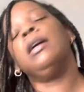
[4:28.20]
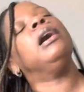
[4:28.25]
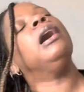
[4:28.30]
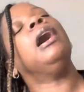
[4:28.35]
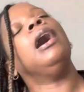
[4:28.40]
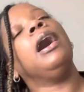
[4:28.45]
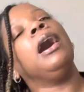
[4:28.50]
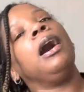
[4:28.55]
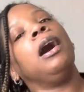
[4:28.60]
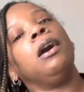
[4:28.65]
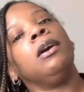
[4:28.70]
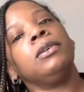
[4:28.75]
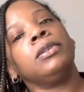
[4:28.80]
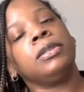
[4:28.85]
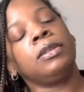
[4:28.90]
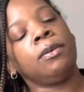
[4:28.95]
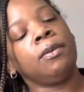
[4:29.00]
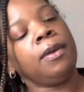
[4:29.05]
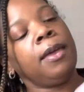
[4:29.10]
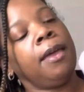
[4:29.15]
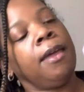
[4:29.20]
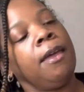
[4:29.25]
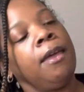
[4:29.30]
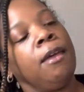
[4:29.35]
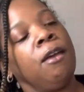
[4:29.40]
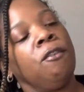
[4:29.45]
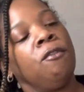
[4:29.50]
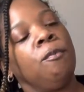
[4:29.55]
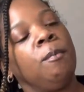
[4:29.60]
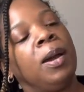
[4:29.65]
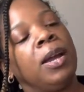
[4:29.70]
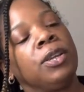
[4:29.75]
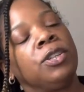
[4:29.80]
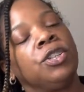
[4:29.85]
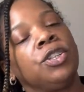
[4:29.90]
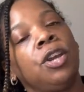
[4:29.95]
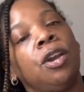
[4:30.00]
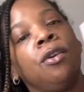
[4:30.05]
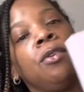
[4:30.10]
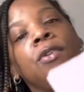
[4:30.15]
I also have my
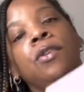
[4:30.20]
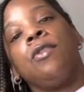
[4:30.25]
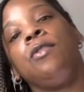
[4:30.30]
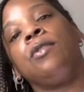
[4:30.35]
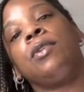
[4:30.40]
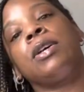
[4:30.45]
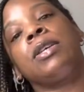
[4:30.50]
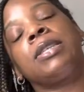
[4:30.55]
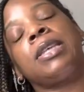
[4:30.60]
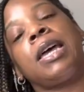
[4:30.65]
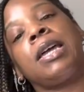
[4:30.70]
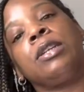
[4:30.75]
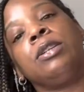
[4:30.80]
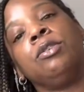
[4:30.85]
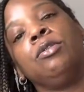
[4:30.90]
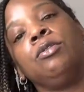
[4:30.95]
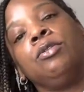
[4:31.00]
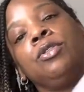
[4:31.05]
journal because I do